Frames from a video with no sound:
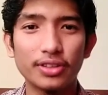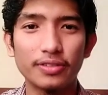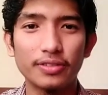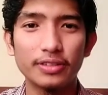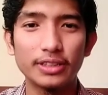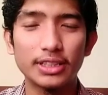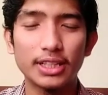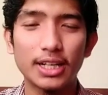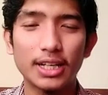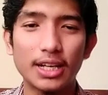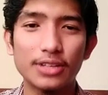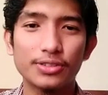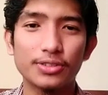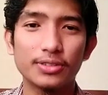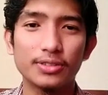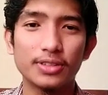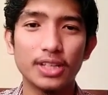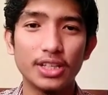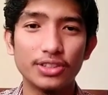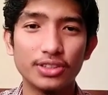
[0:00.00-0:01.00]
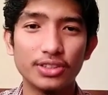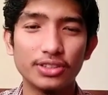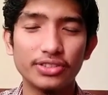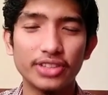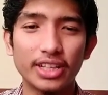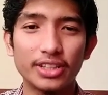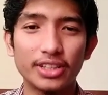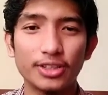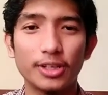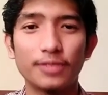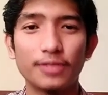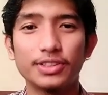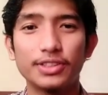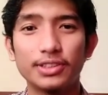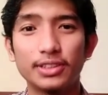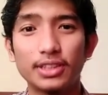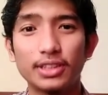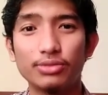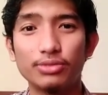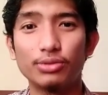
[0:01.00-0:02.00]
of International Relations at
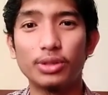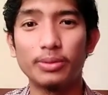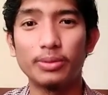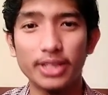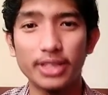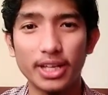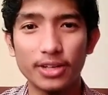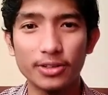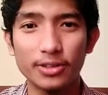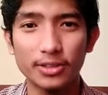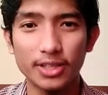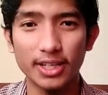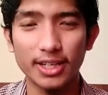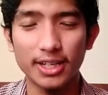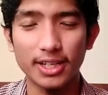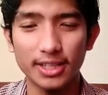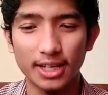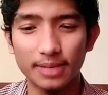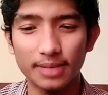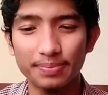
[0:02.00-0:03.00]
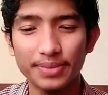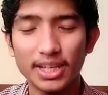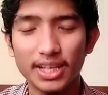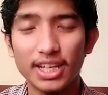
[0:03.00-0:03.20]
Universitas Muhammadiyah Yogyakarta.